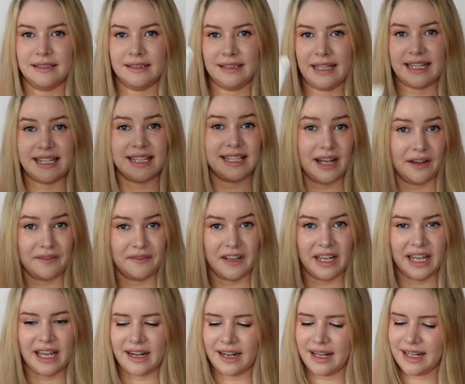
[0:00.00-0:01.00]
like stuffing
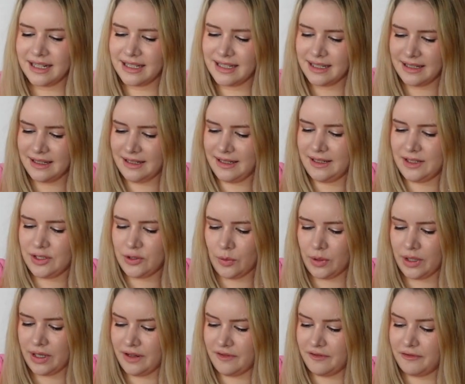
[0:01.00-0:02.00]
in it, sort
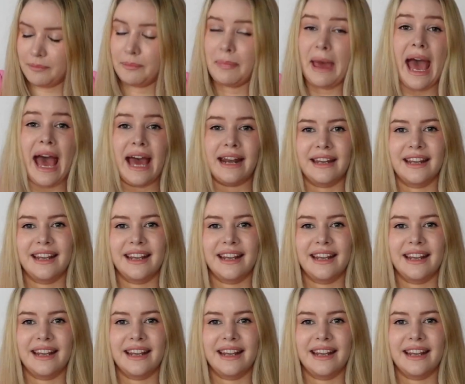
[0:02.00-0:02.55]
of padding,